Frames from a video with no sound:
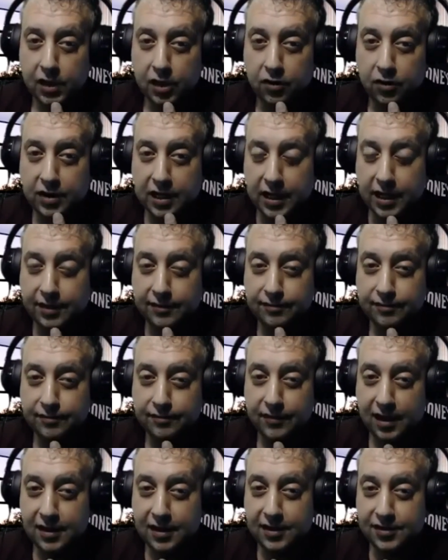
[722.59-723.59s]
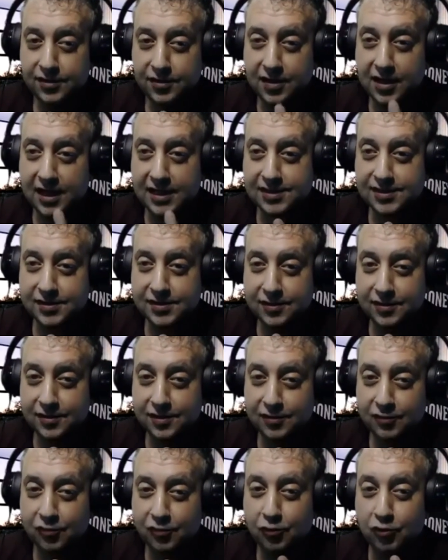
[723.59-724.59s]
Okay, you guys,
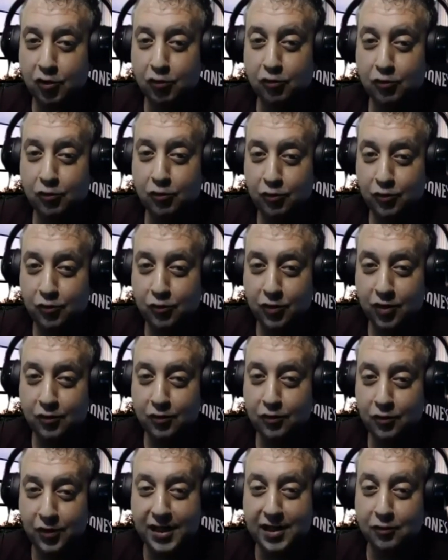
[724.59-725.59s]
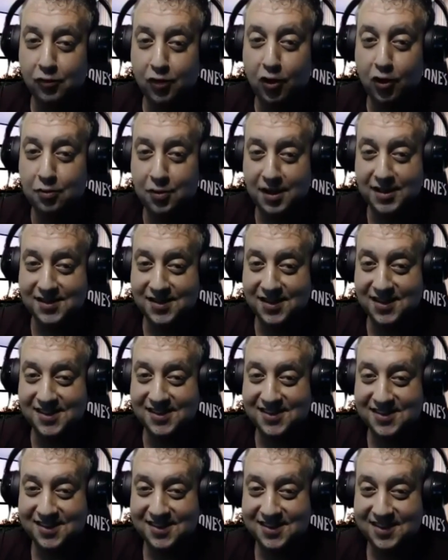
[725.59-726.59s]
we can role play
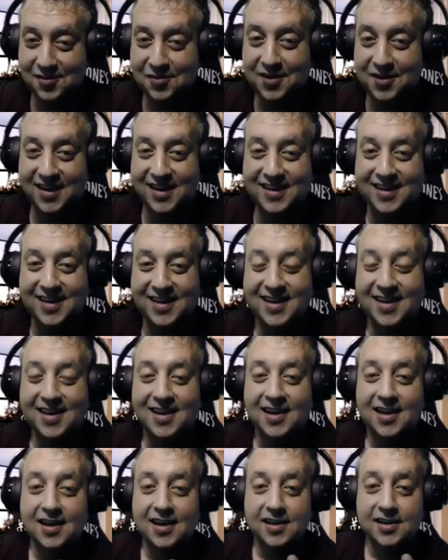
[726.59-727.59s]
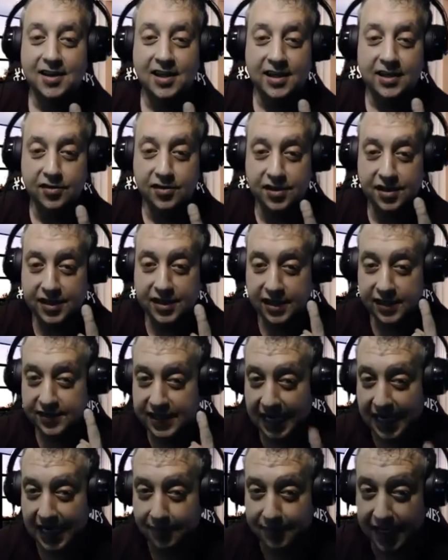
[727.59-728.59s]
this, okay? Either you didn't
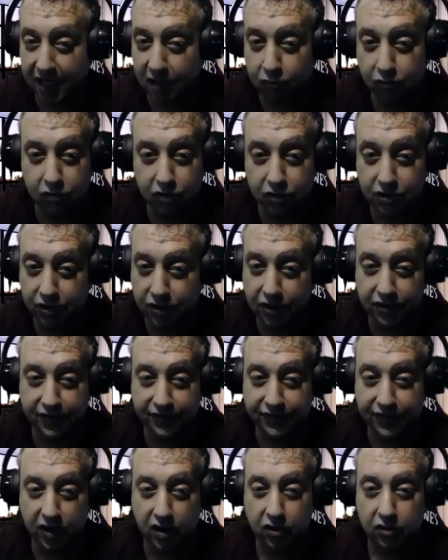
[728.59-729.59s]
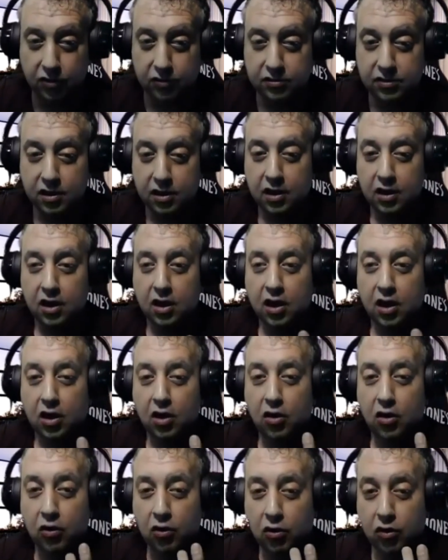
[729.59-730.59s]
tie them down real good on the phone,
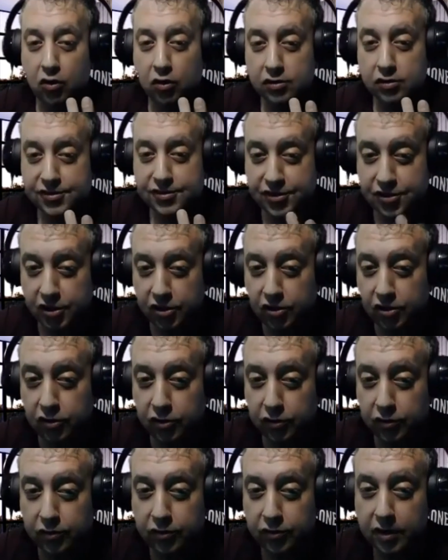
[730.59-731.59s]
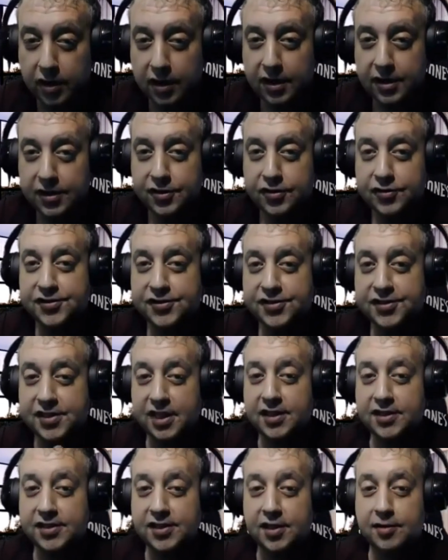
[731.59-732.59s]
or two, you
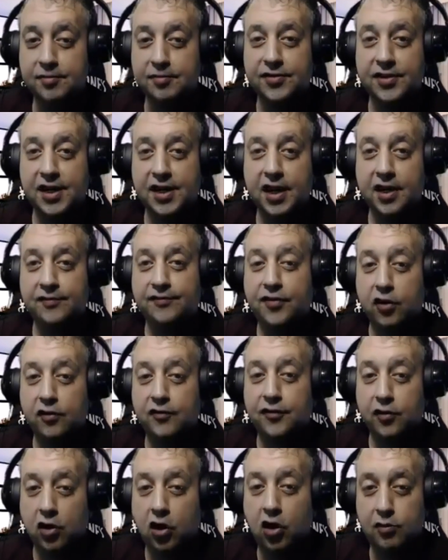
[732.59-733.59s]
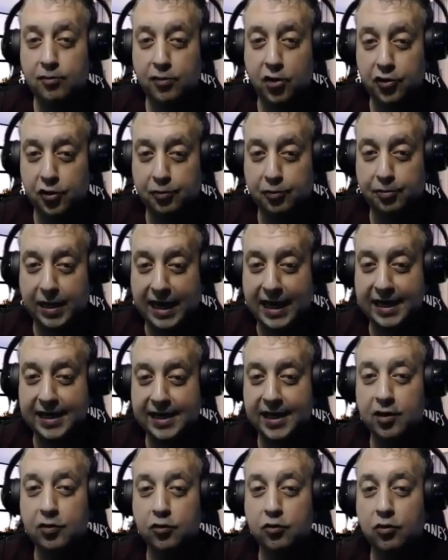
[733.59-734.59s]
sent them the info for homeowner
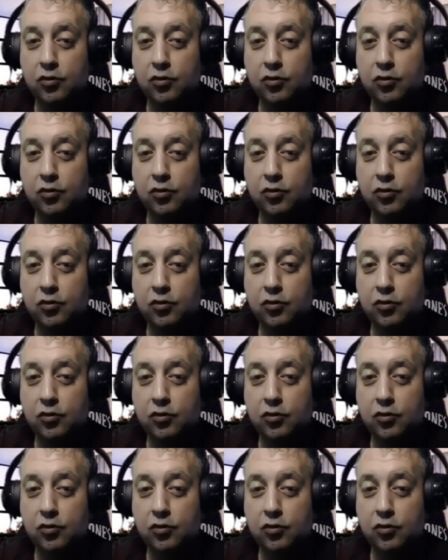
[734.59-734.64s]
packet